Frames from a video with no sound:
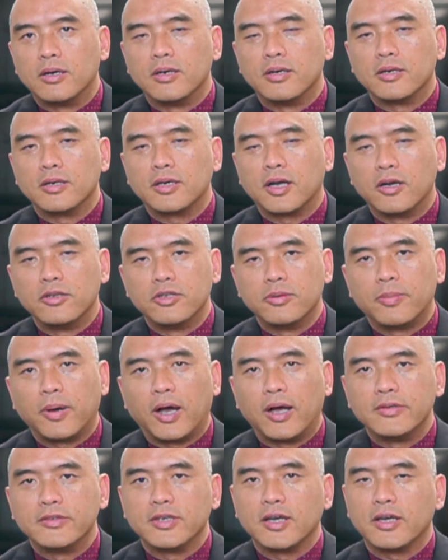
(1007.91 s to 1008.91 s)

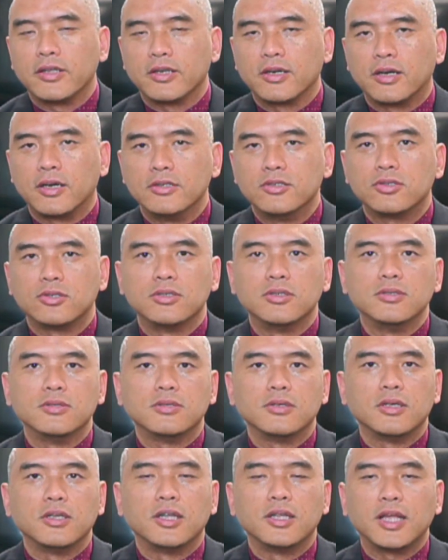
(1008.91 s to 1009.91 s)
counterparts in other countries
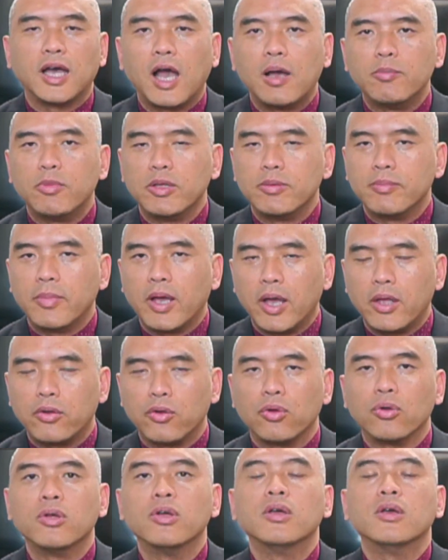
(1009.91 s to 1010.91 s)
in a timely
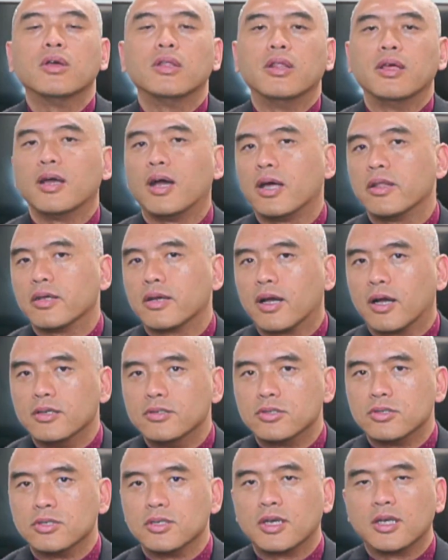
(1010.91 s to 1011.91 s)
manner, then other
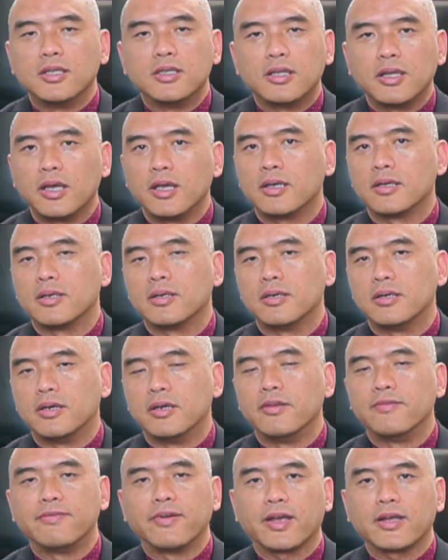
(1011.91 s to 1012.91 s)
countries can take
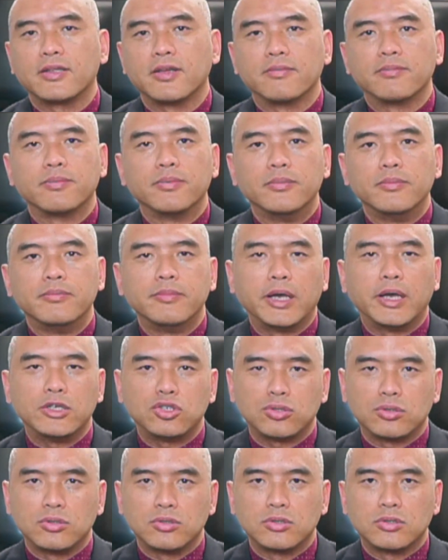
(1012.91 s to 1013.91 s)
effective
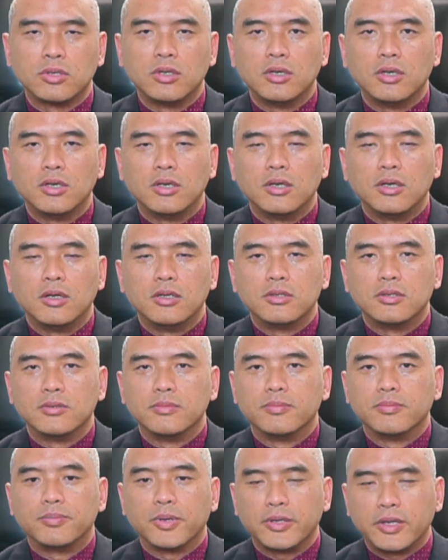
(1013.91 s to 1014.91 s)
measures to
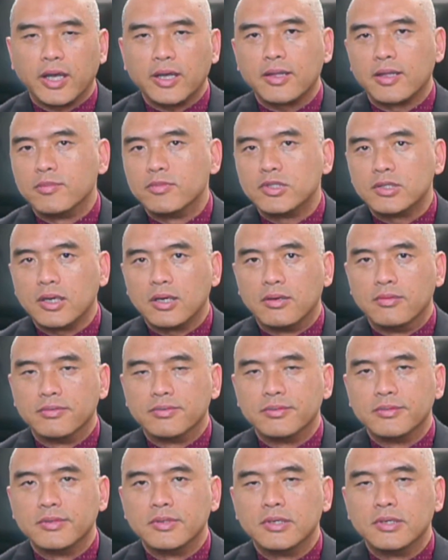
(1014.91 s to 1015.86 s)
protect themselves.